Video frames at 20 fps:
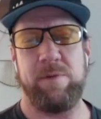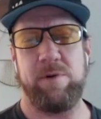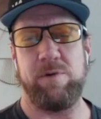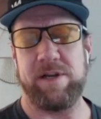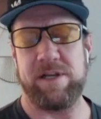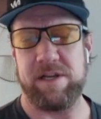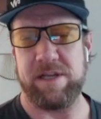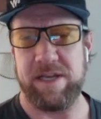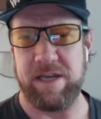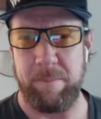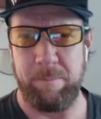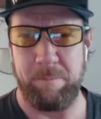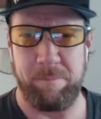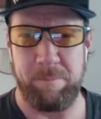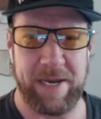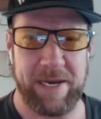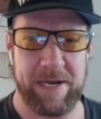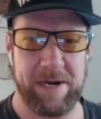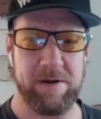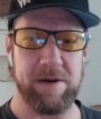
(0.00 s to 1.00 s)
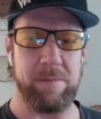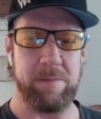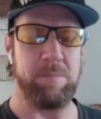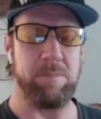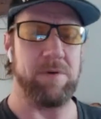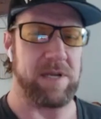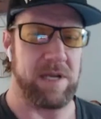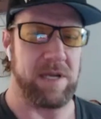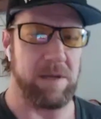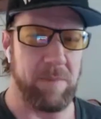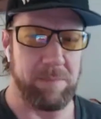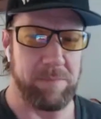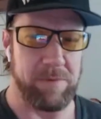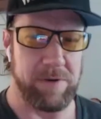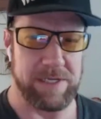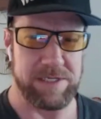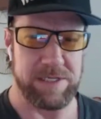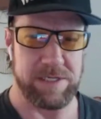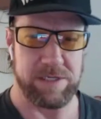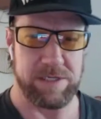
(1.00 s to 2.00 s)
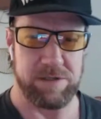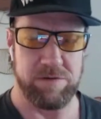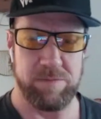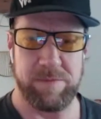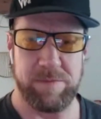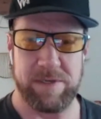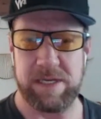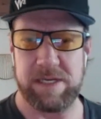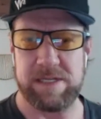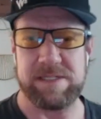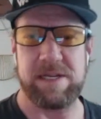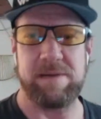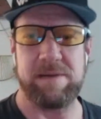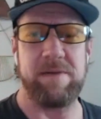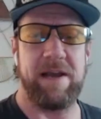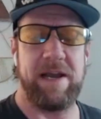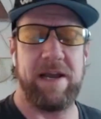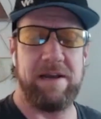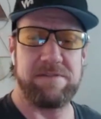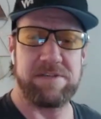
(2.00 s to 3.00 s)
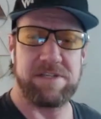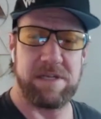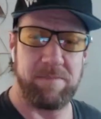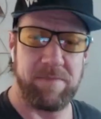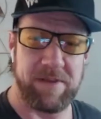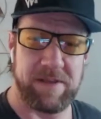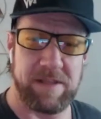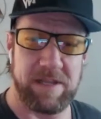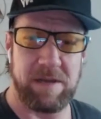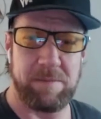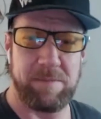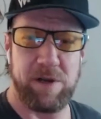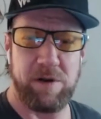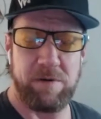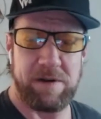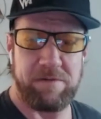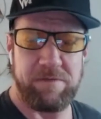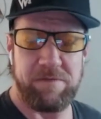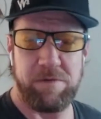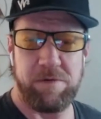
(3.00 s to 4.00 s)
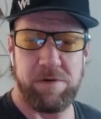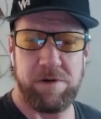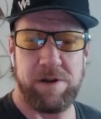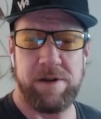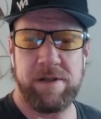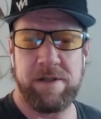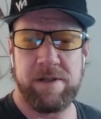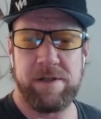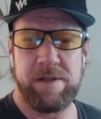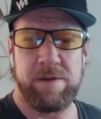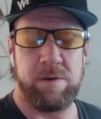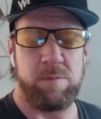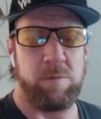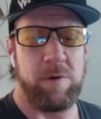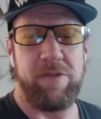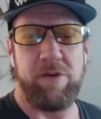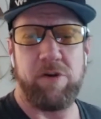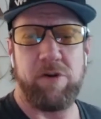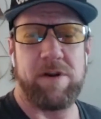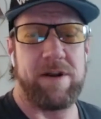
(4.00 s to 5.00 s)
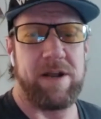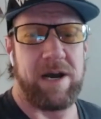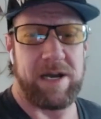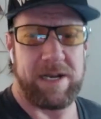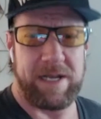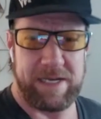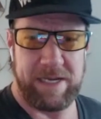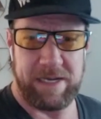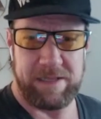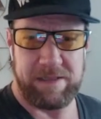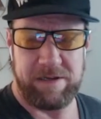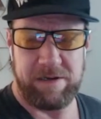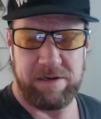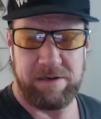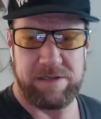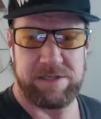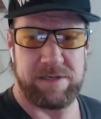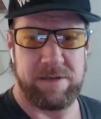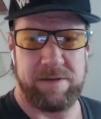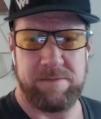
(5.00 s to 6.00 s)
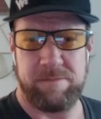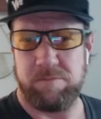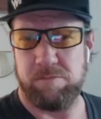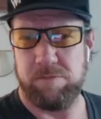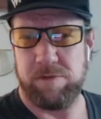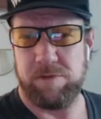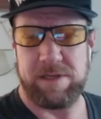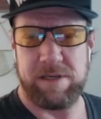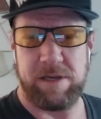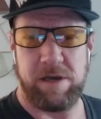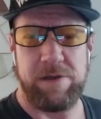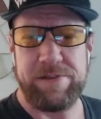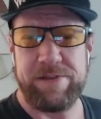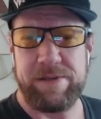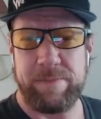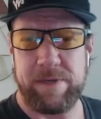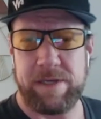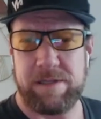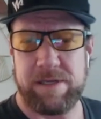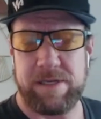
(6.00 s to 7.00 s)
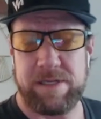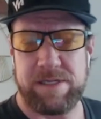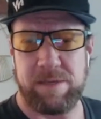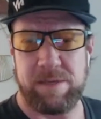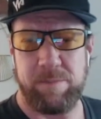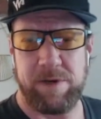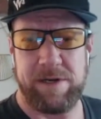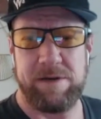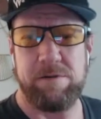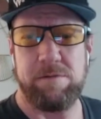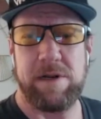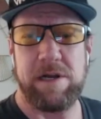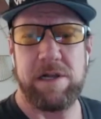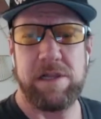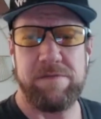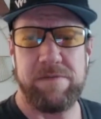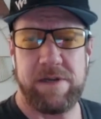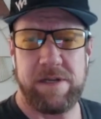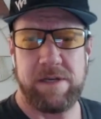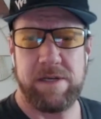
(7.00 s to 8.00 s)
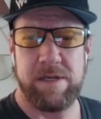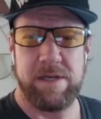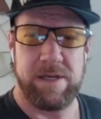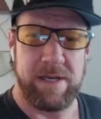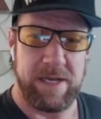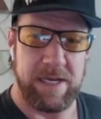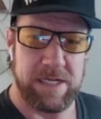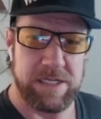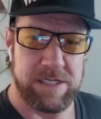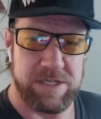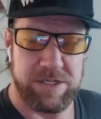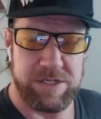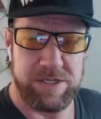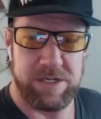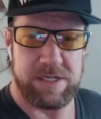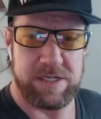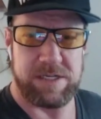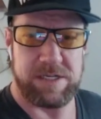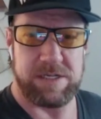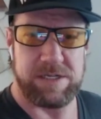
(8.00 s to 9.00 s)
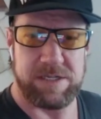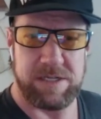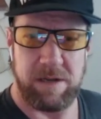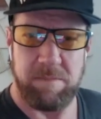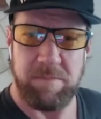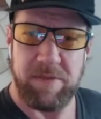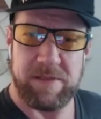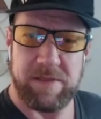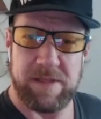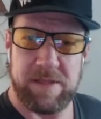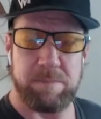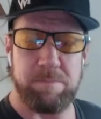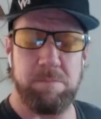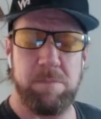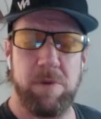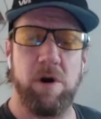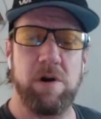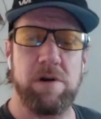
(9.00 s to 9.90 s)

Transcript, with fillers: I'm going to get better at bringing my presence through because I have something that I'm going for. Whether or not I get there is really ultimately somewhat irrelevant. It's just something that's